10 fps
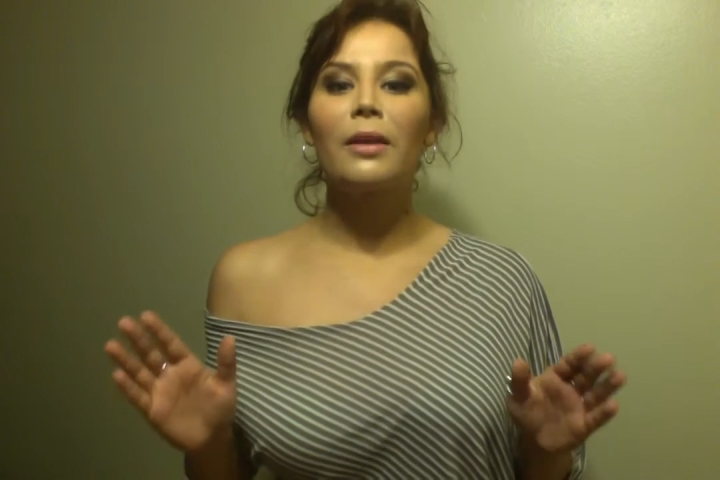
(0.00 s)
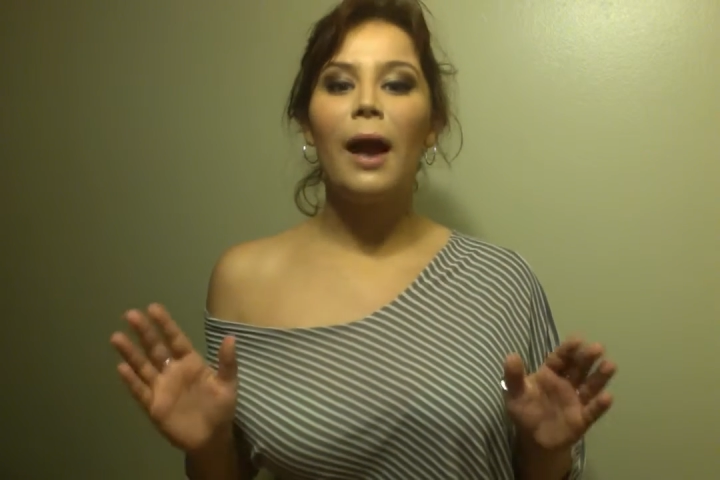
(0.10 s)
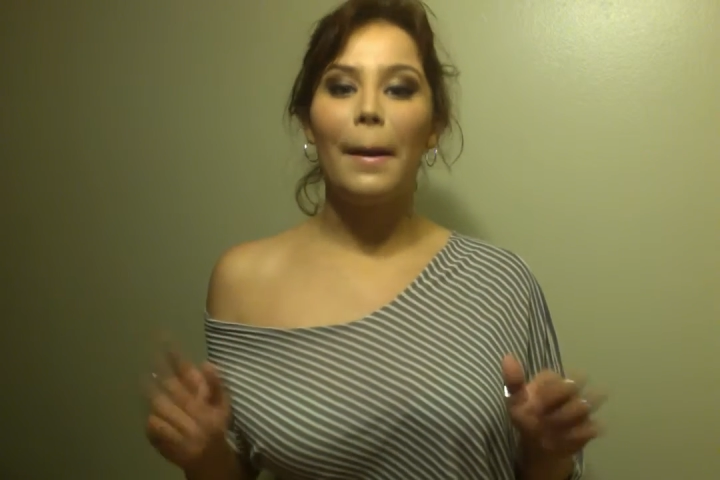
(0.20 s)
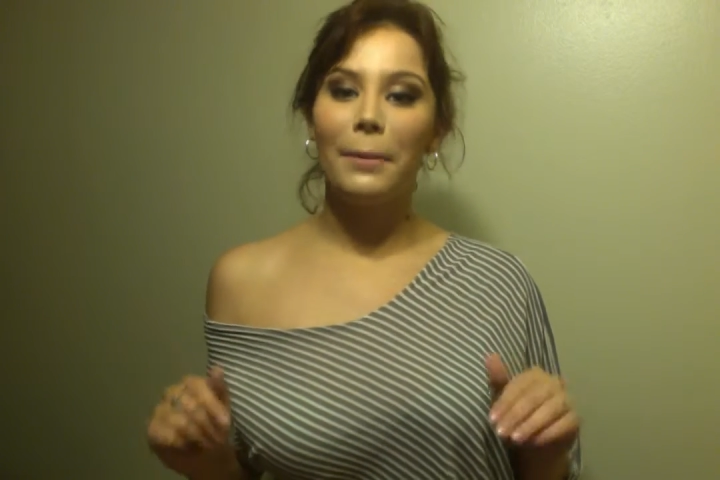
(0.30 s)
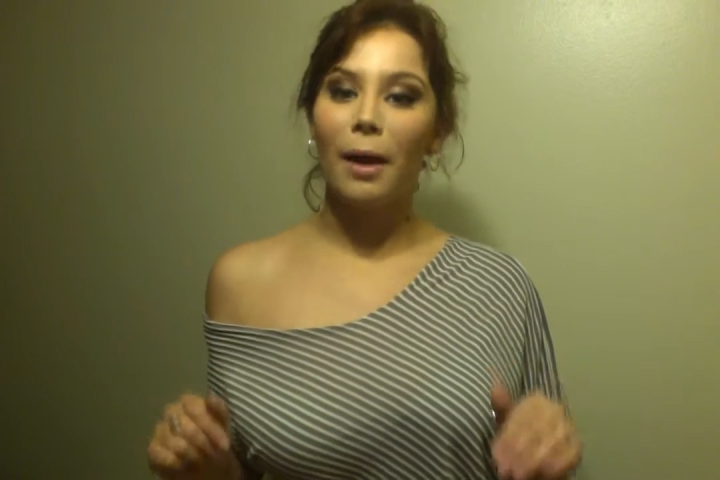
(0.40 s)

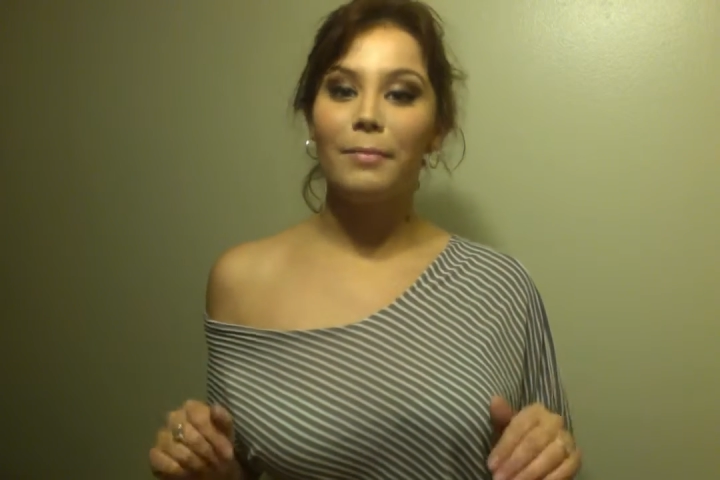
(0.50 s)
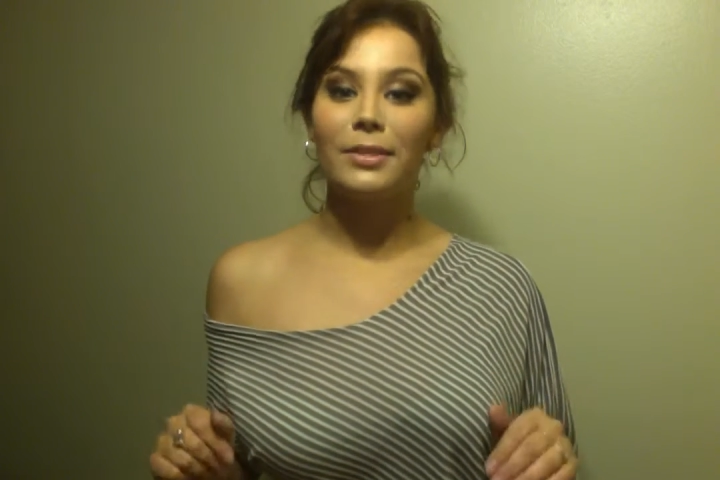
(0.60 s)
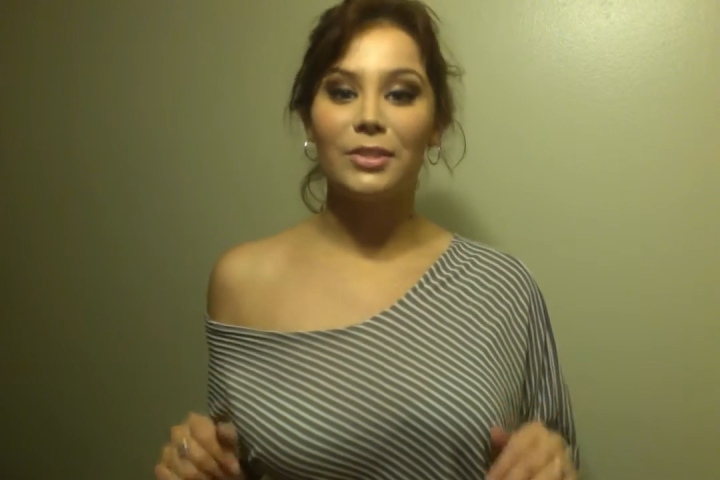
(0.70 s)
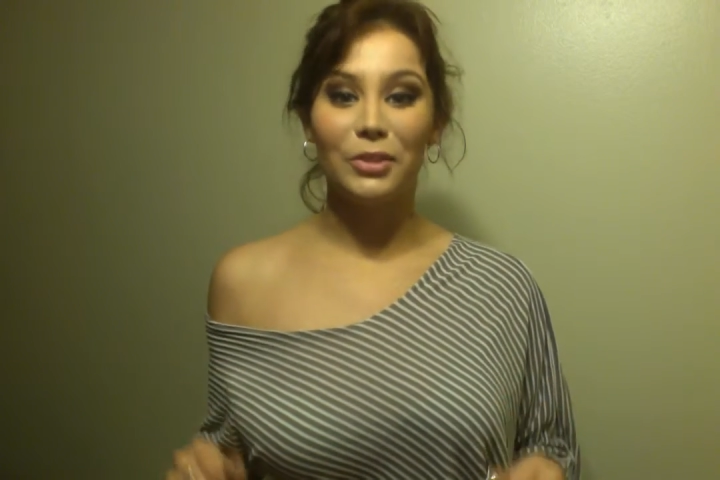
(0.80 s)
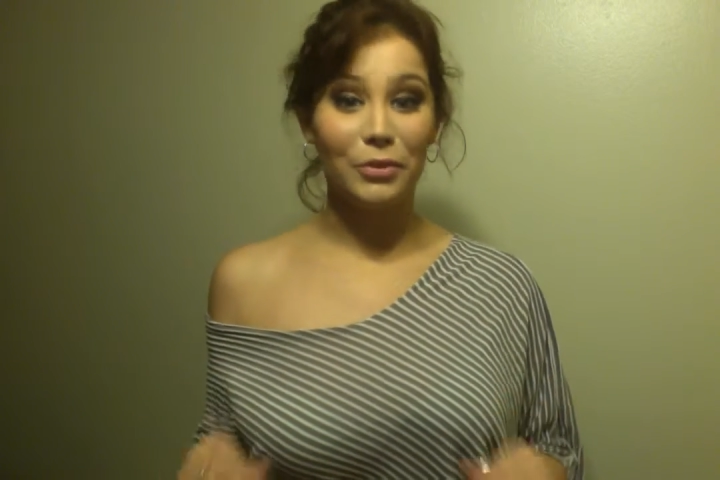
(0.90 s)
I
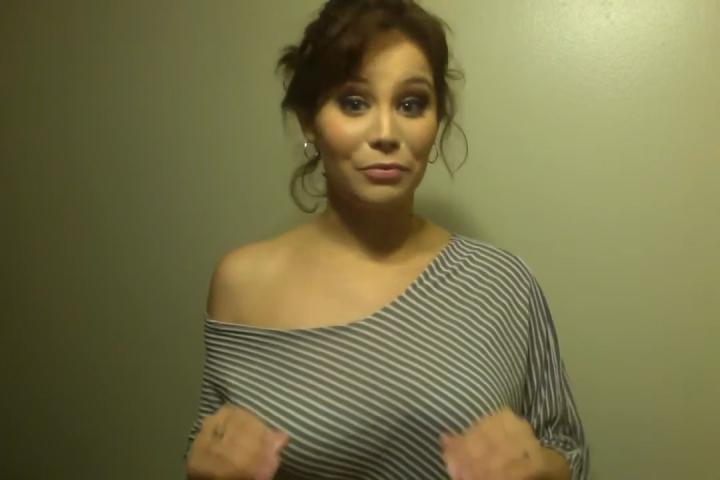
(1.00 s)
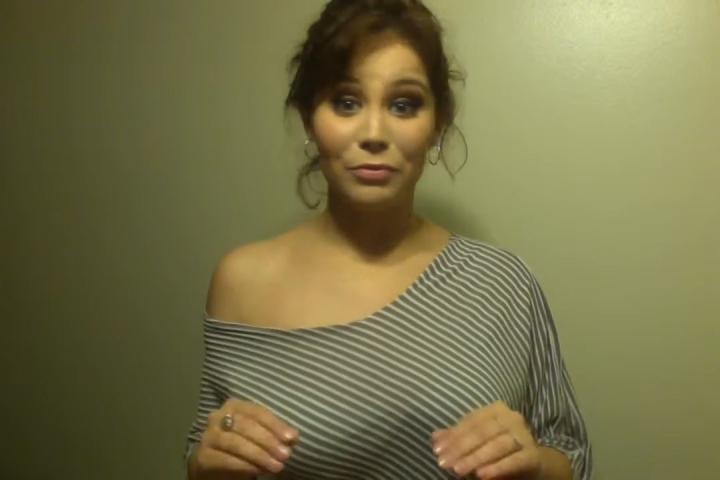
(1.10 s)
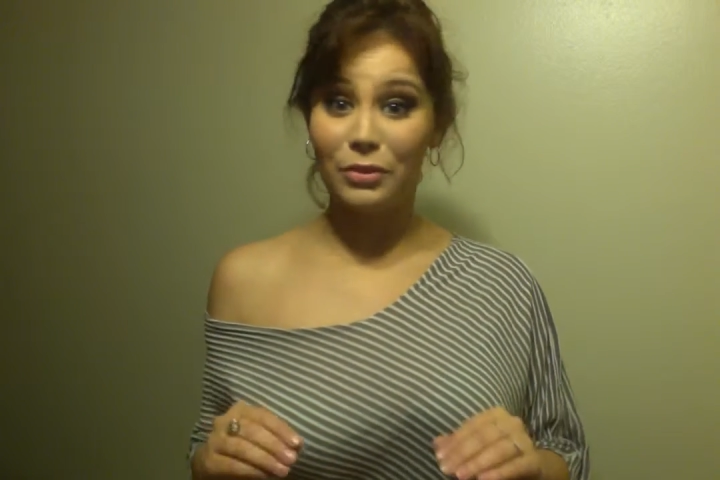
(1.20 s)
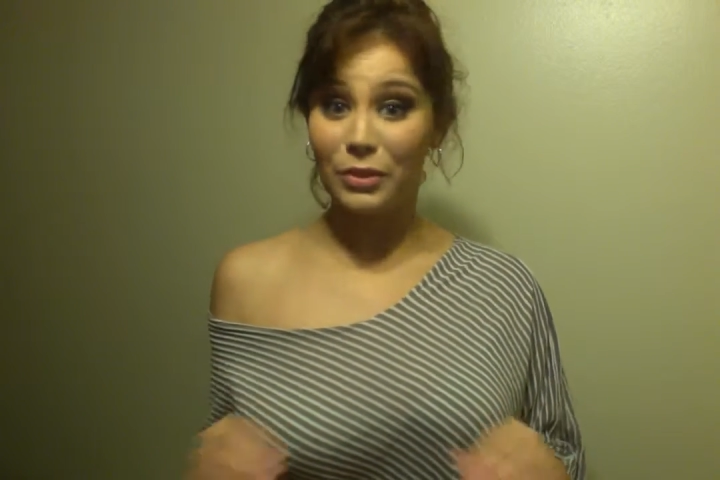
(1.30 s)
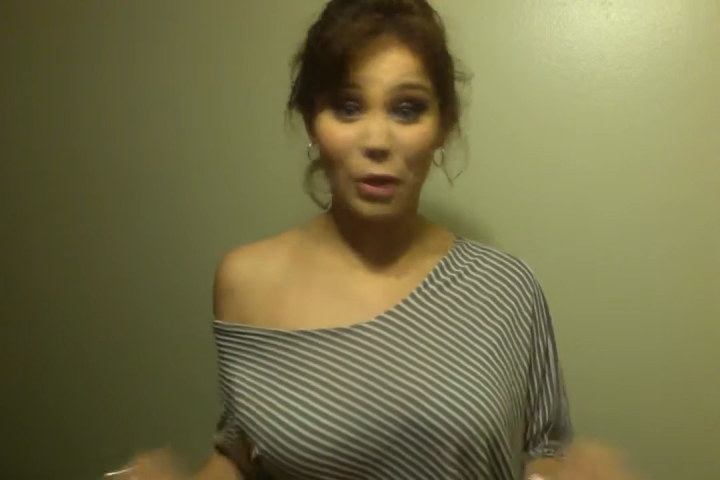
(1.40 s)
promise you,
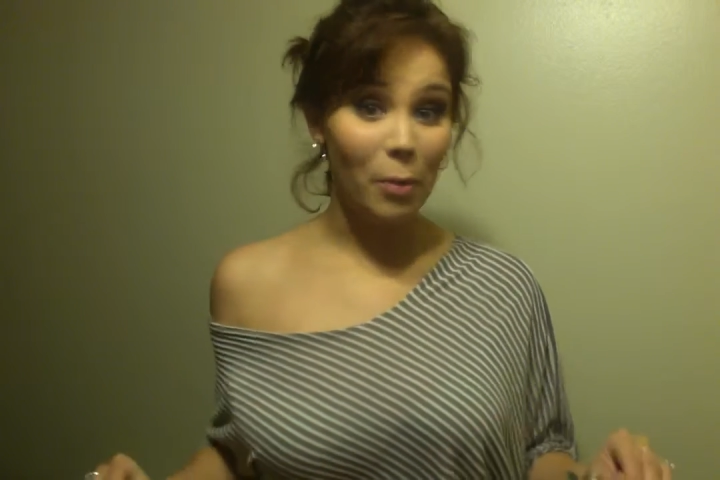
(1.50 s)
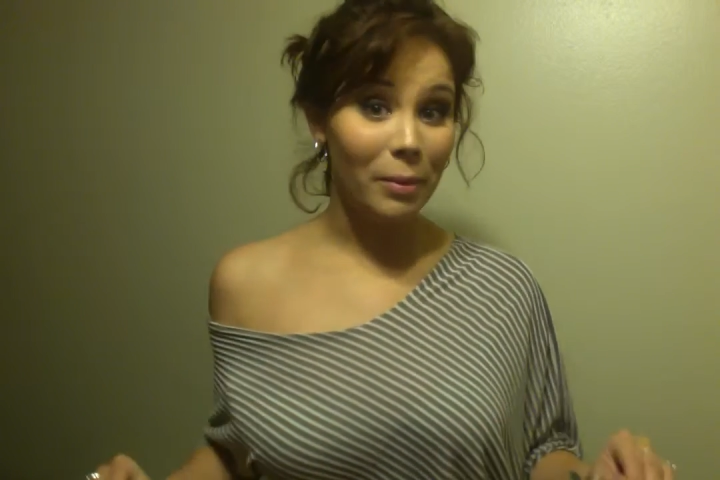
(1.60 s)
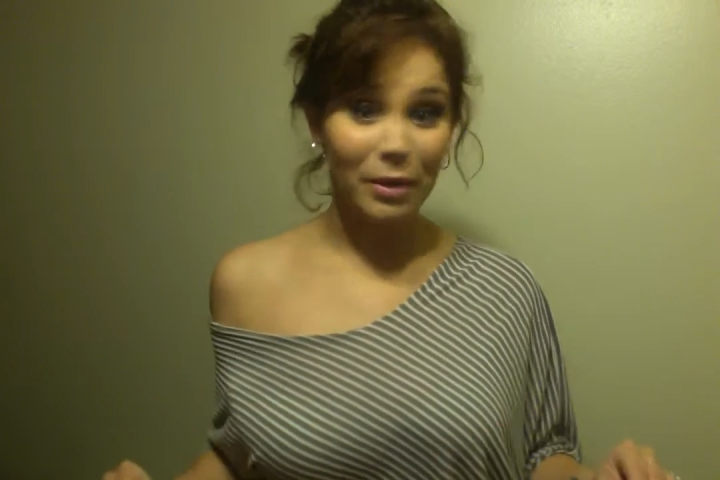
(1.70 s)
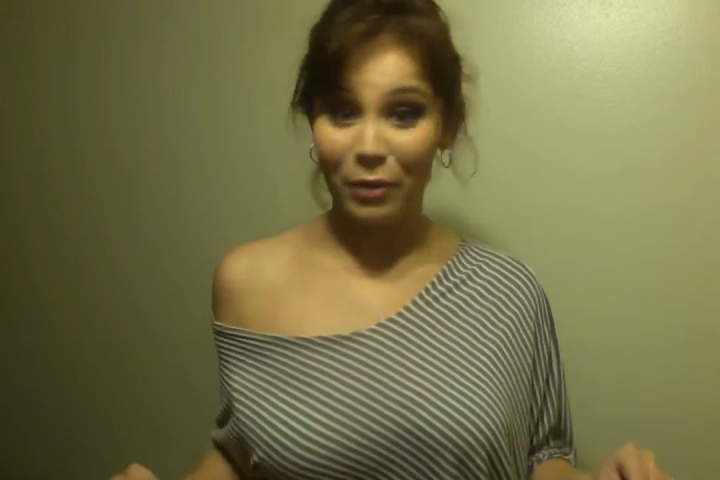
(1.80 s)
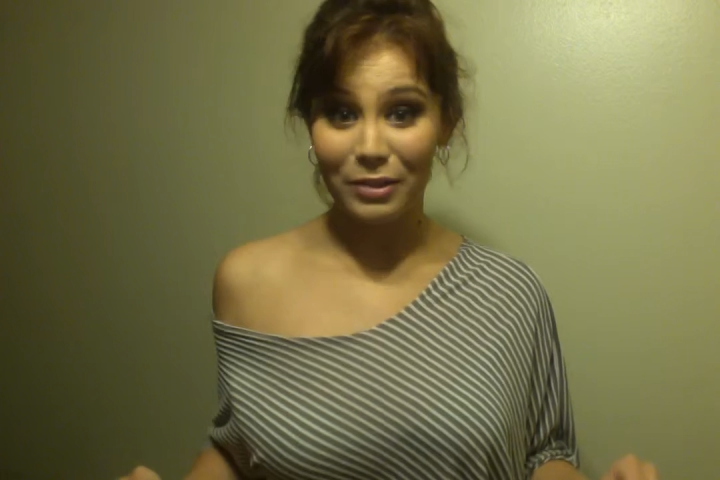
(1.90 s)

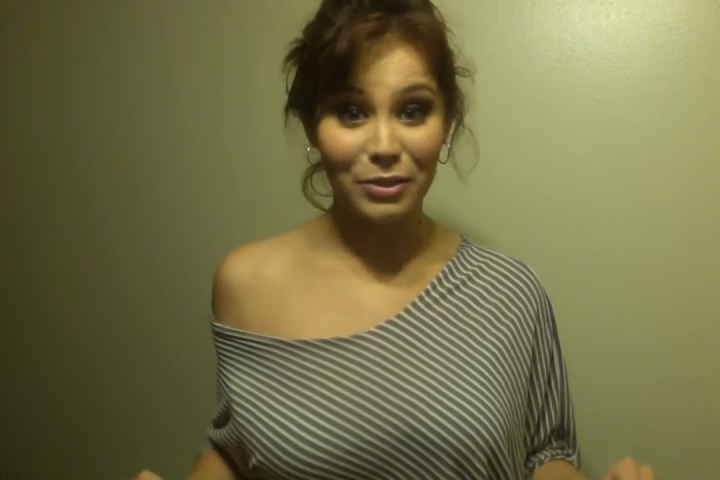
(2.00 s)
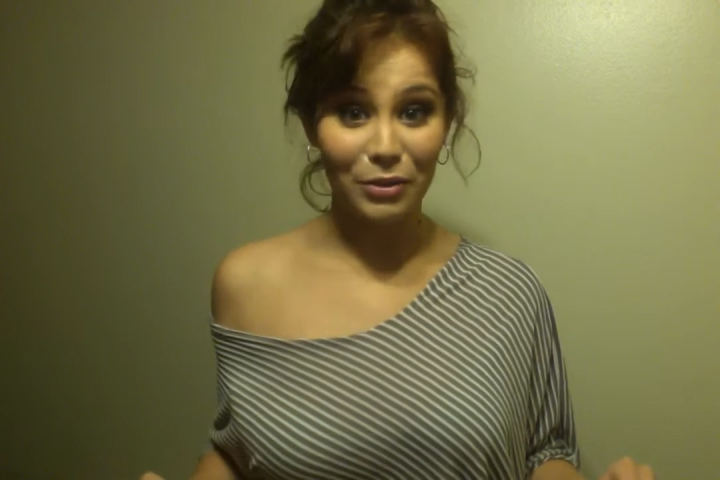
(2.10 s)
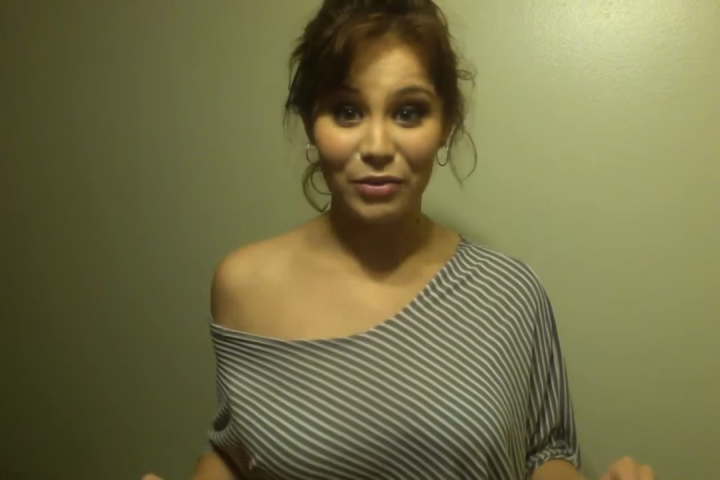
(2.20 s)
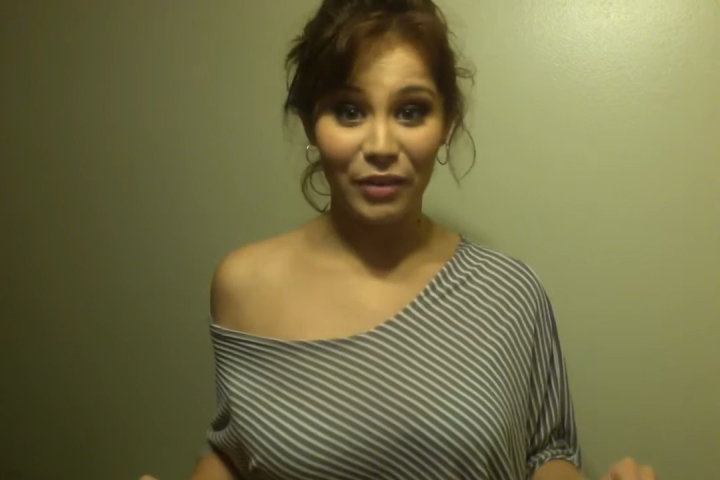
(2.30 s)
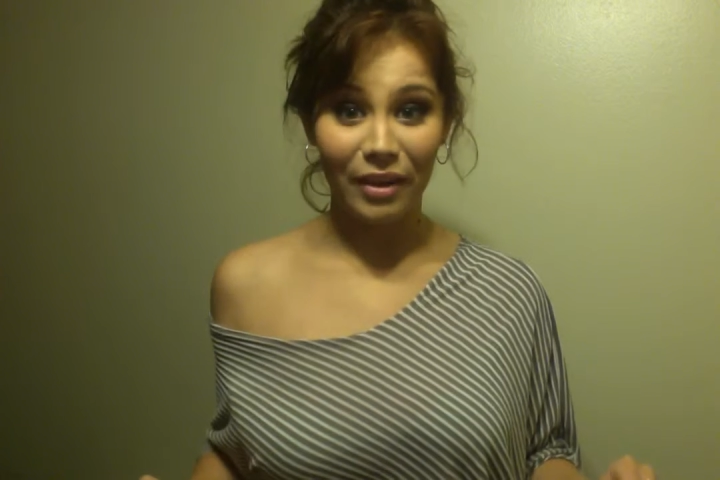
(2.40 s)
nobody wants you to
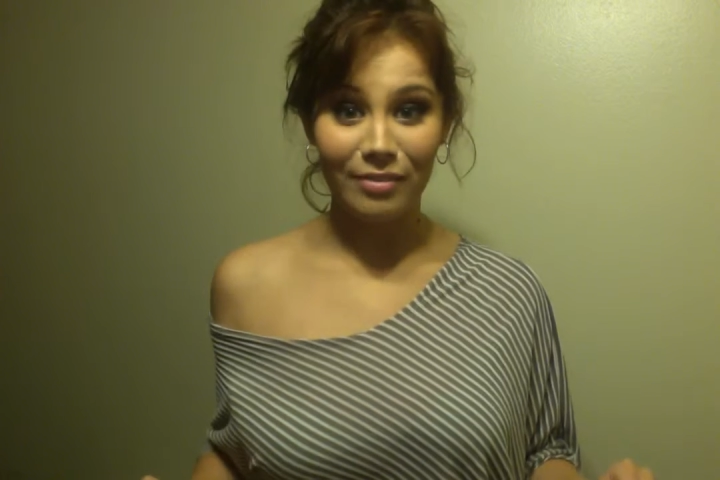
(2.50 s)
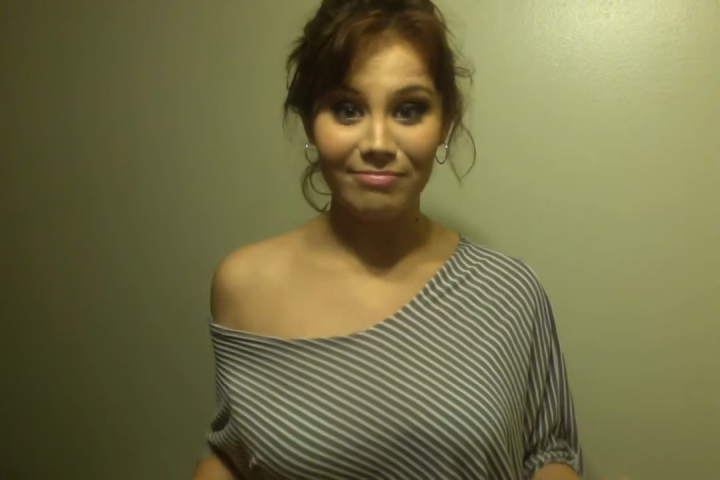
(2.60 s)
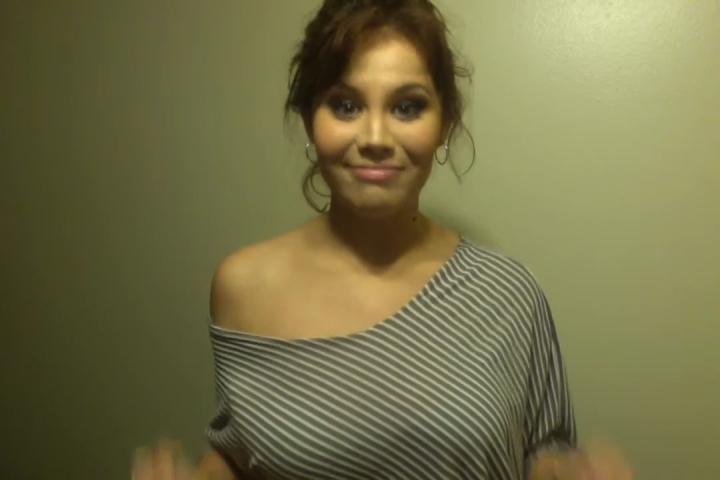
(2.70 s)
fail.